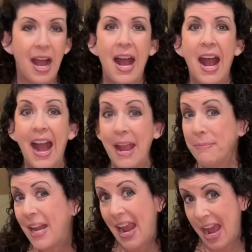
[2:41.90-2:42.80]
I'm
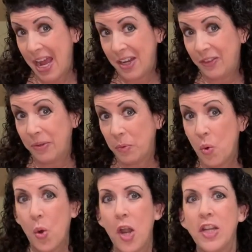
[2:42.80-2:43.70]
going to add some
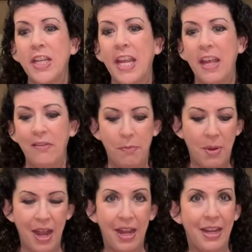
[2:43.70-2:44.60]
corn to give
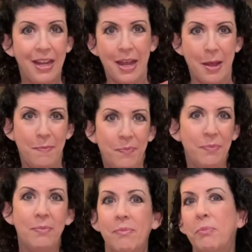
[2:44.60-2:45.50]
my,
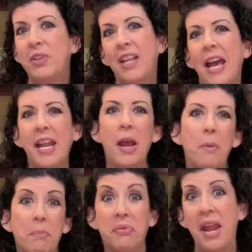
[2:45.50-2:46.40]
to kind of
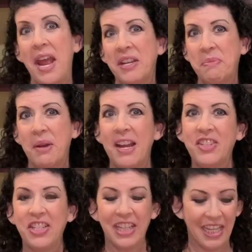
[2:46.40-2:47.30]
help brand my
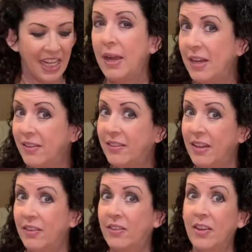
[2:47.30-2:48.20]
chili.
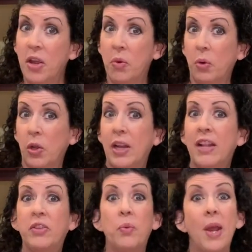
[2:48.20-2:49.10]
Since we're looking at
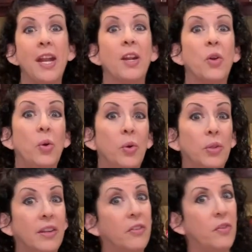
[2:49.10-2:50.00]
the red and gold
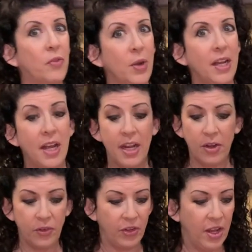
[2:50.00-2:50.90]
of the
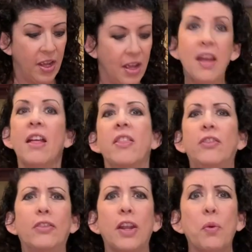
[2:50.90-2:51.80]
49ers, this
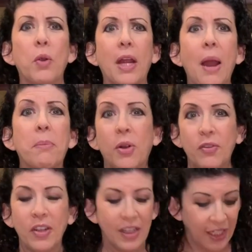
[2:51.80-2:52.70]
is going to work out
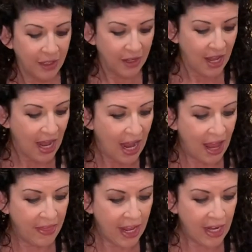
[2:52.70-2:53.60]
perfectly.
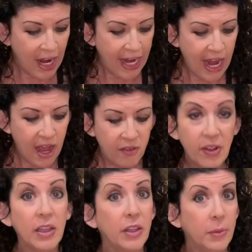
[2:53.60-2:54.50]
And then I have a
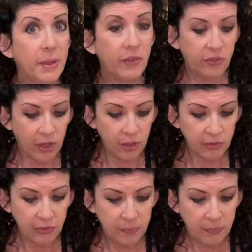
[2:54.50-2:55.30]
little bit of salt.